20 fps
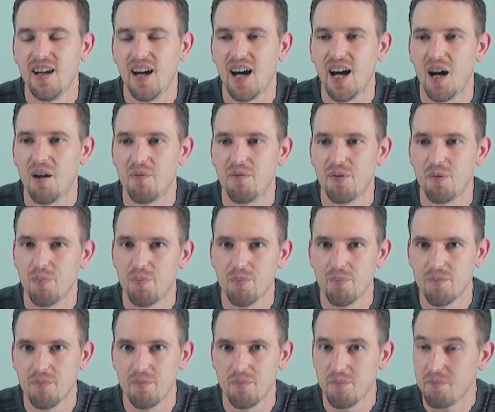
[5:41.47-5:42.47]

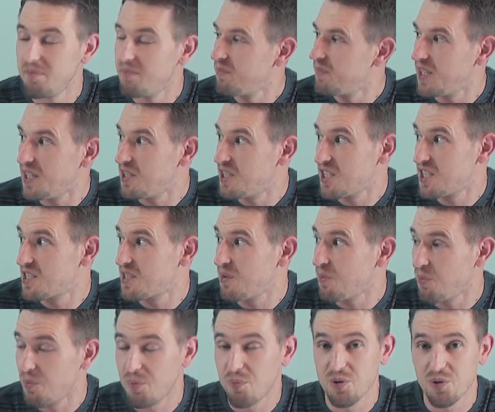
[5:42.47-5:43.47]
It
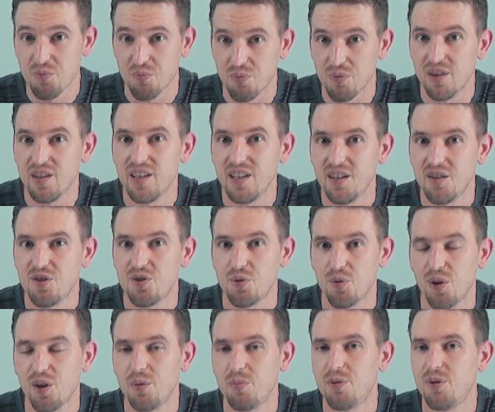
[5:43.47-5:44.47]
just was really
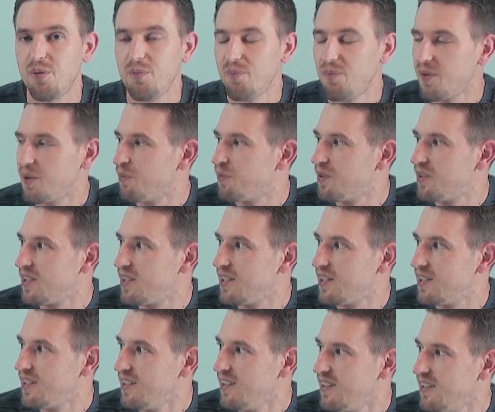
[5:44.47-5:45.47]
enjoyable.
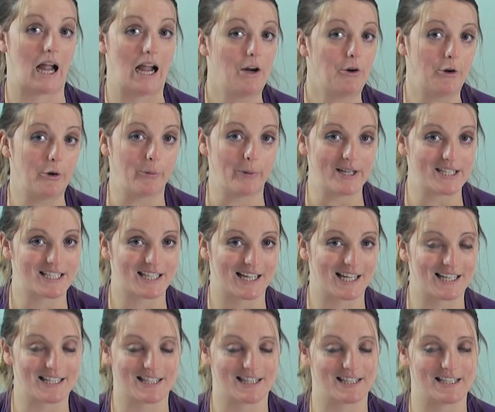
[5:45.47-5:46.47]
Really, I couldn't wait to
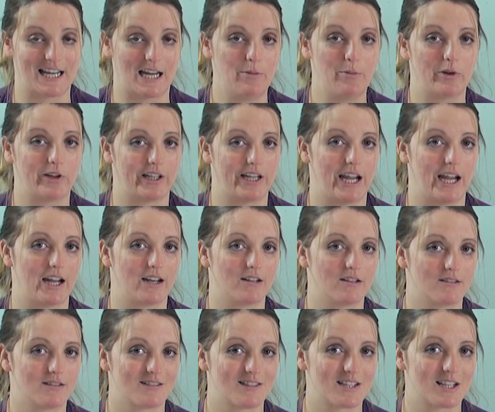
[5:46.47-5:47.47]
get to the table
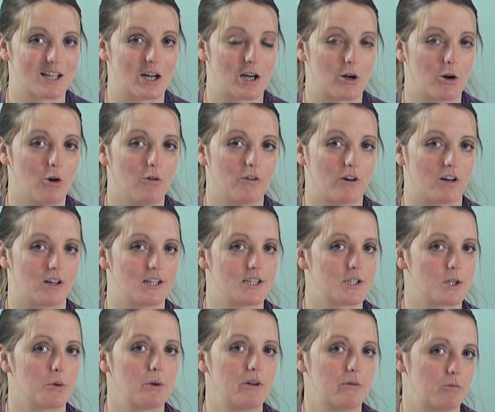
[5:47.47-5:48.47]
again to get it over. And
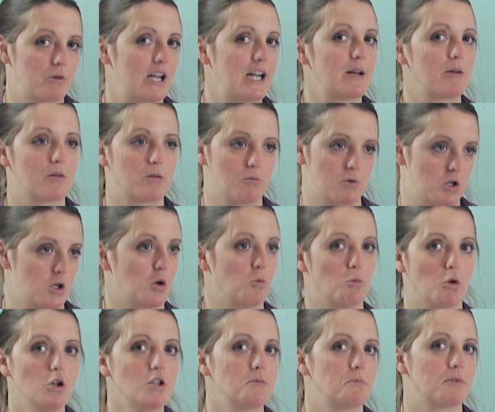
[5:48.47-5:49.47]
so we've played
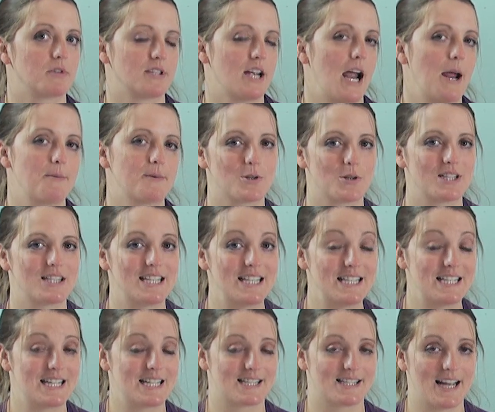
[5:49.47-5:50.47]
multiple times. So it's
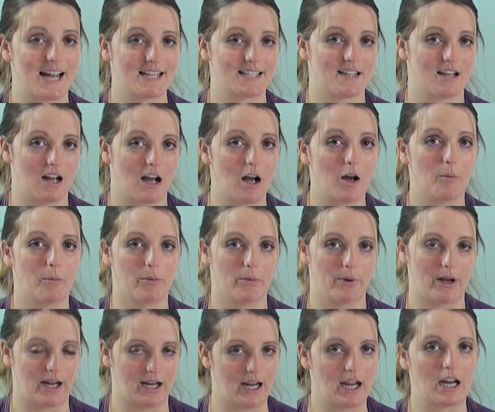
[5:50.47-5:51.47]
easy to set up
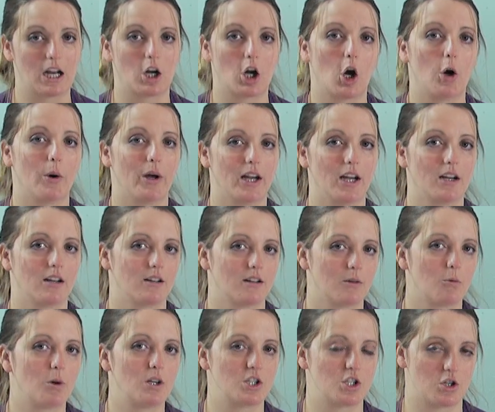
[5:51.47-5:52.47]
and get it going
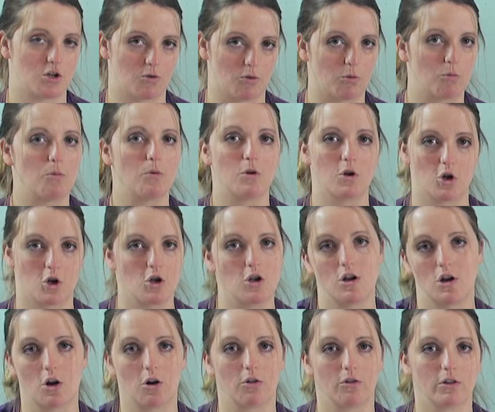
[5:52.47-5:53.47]
once you
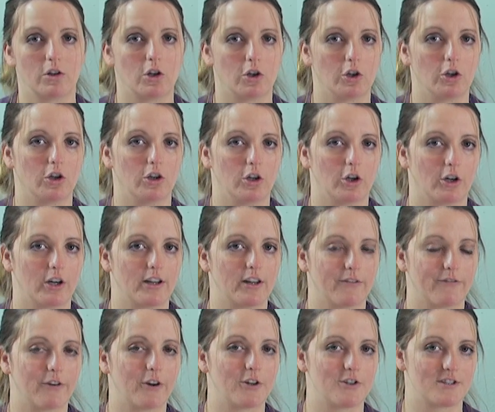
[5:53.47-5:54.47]
learn it
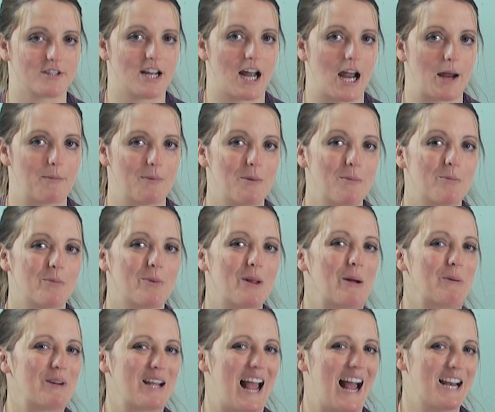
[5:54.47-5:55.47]
the first time.
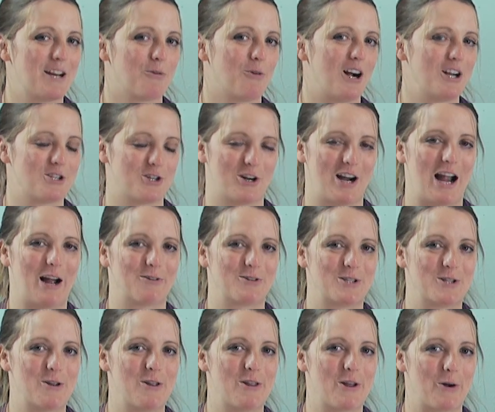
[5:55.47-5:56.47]
We had to watch our
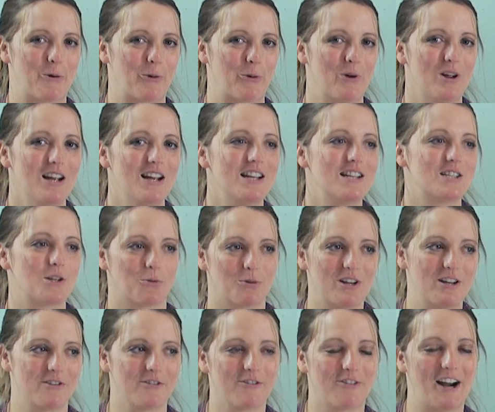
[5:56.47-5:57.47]
how-to though to
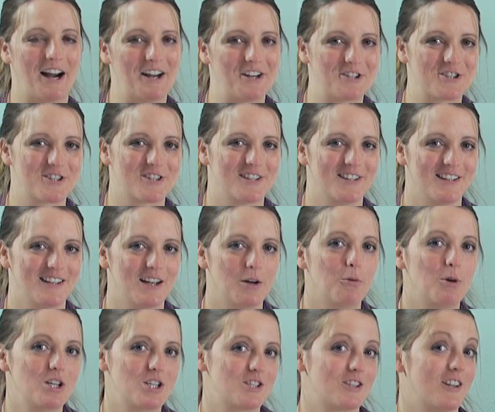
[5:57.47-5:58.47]
refresh,
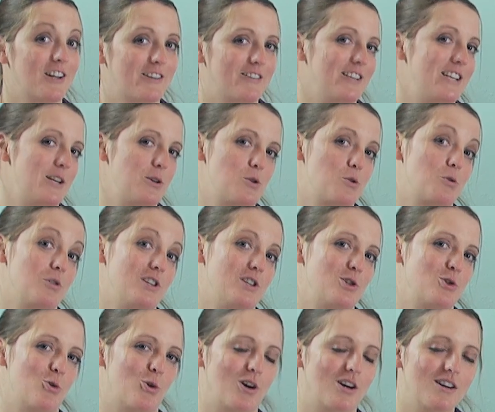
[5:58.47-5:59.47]
which luckily is really
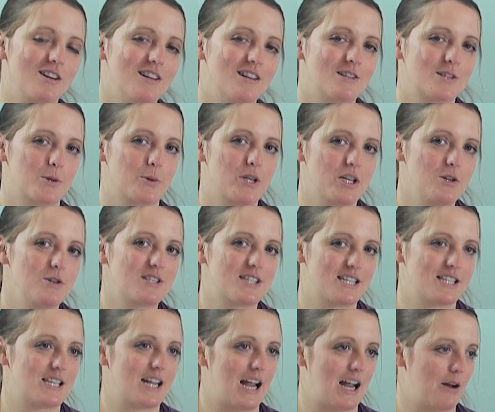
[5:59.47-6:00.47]
short. So we used
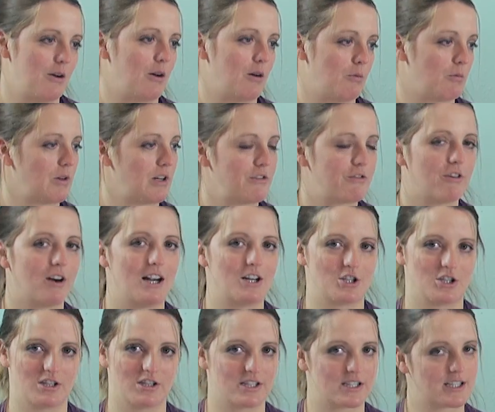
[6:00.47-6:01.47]
it to
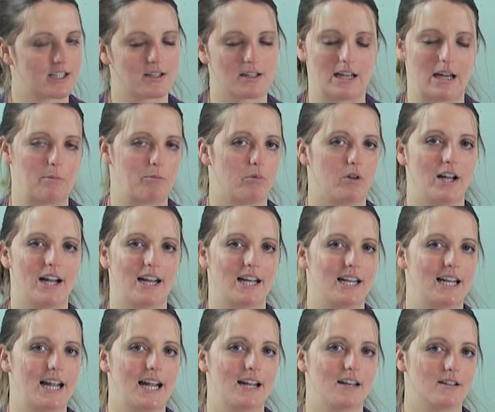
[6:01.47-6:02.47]
refresh and just get playing
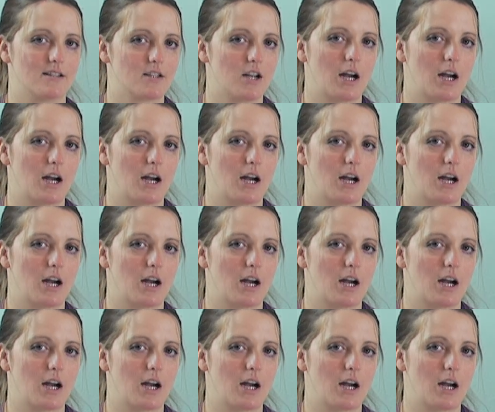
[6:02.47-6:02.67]
again.